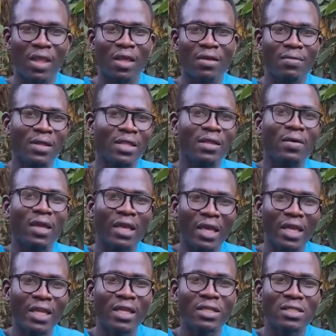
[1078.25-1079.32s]
But the
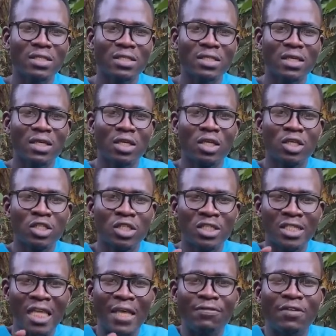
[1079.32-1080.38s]
kidneys
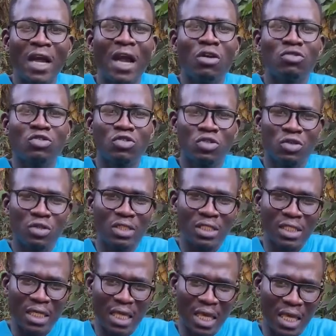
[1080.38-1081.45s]
sieve out those
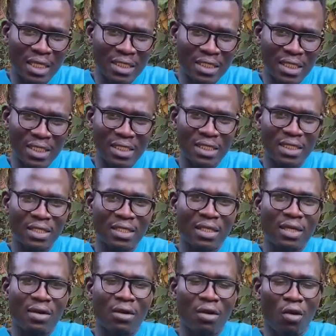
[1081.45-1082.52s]
excess
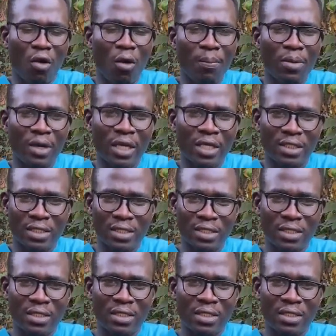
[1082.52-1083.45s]
components,